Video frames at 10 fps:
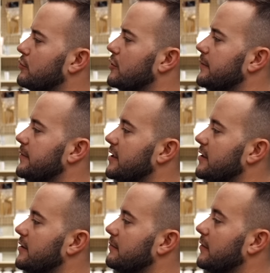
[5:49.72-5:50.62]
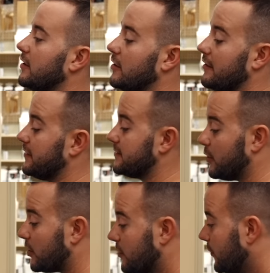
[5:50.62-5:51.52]
premium holographic
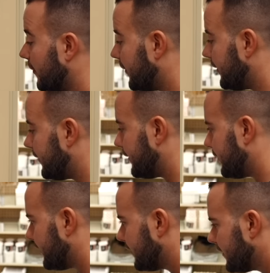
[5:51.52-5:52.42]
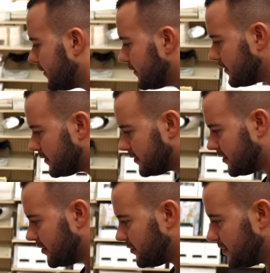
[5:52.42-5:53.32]
sparkle.
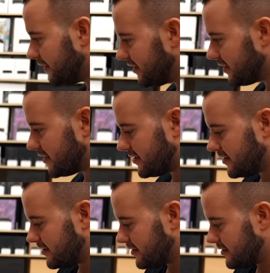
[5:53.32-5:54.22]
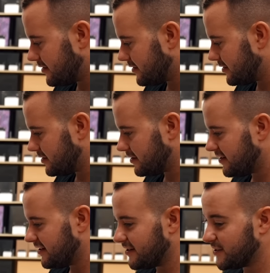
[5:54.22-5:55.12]
No glitter.
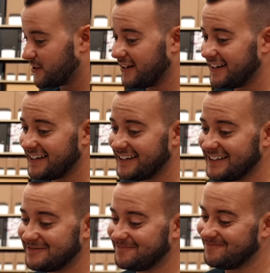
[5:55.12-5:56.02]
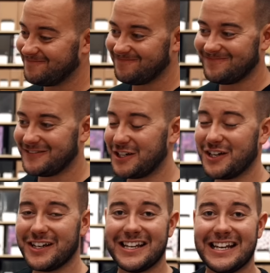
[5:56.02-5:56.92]
Cricut. They're
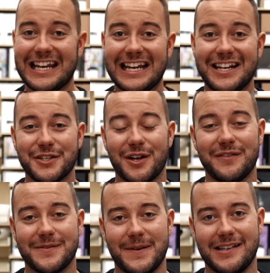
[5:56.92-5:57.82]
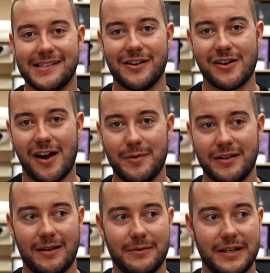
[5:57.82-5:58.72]
not getting any shelf space here at Hobby
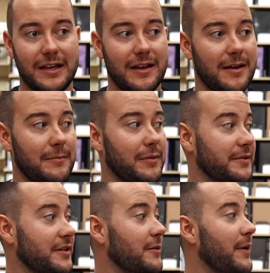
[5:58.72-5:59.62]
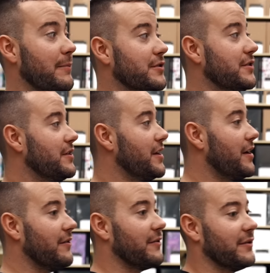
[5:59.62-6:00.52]
Lobby. But let me tell you, Paper
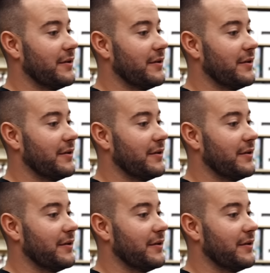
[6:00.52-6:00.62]
Studio,